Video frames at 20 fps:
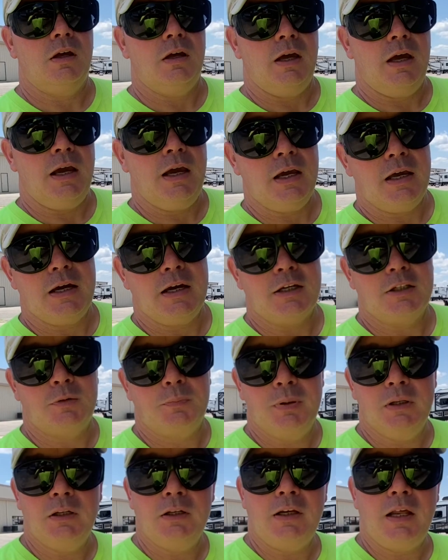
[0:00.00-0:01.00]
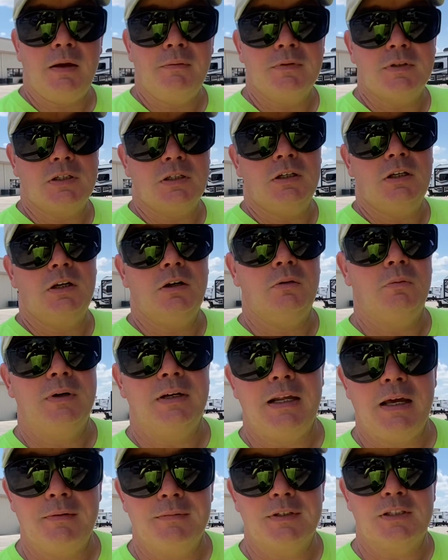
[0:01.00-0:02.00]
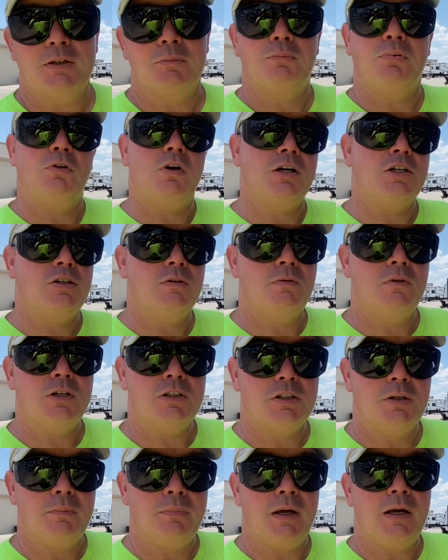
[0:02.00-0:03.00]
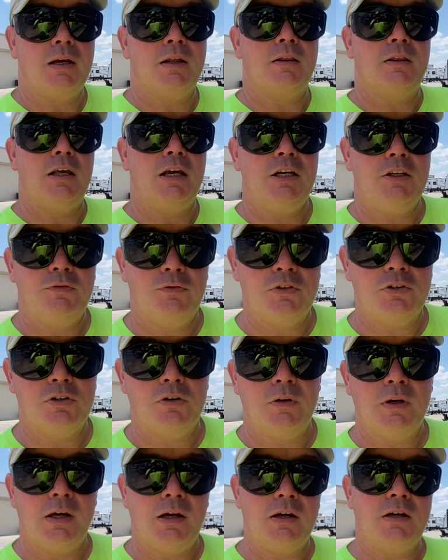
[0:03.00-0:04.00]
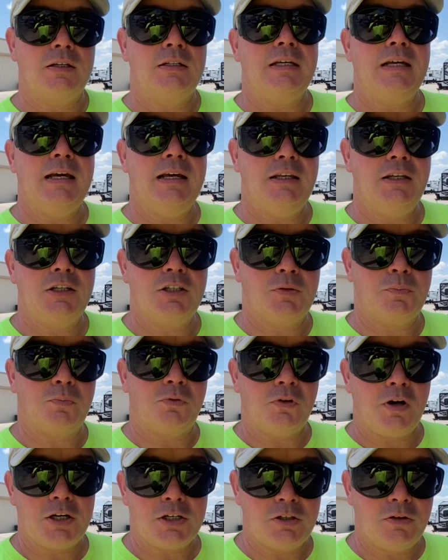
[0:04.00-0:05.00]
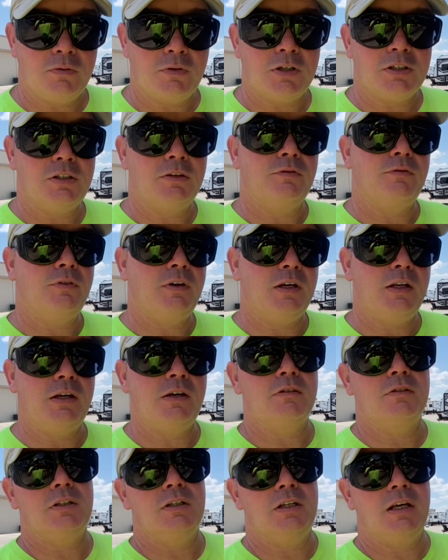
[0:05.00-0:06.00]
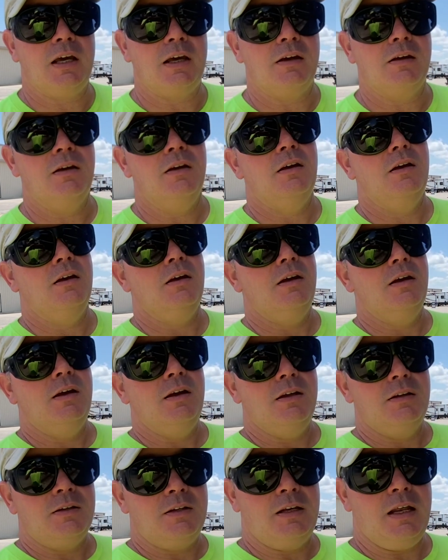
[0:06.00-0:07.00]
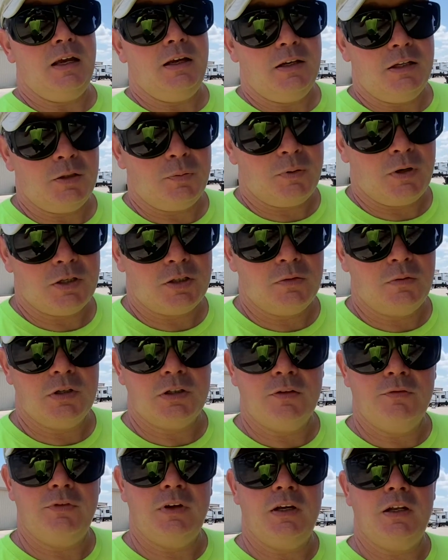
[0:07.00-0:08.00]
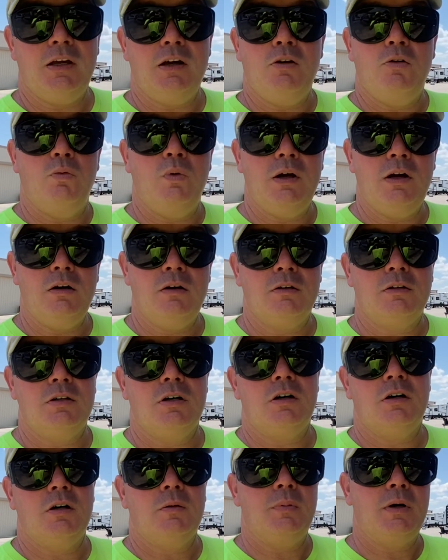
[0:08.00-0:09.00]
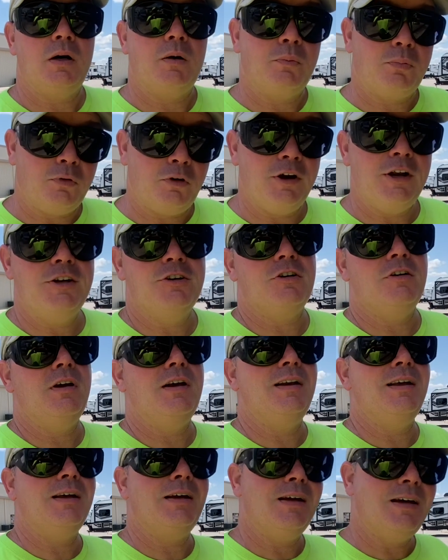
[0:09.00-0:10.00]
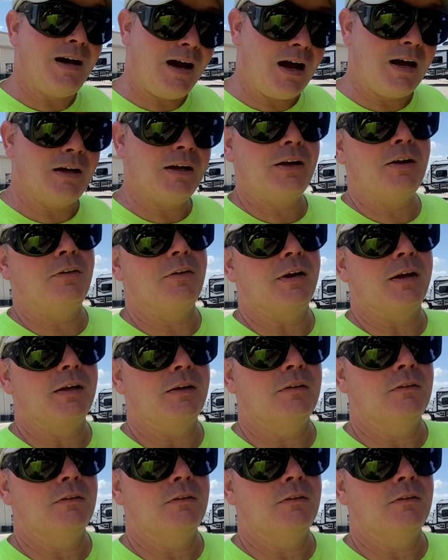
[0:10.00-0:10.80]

Hey guys, Billy Davidson here with Davidson Pressure Washing and Painting. Thanks for joining us in this pressure washing video today. Today in this pressure washing video, we're going to talk about pre-treating concrete.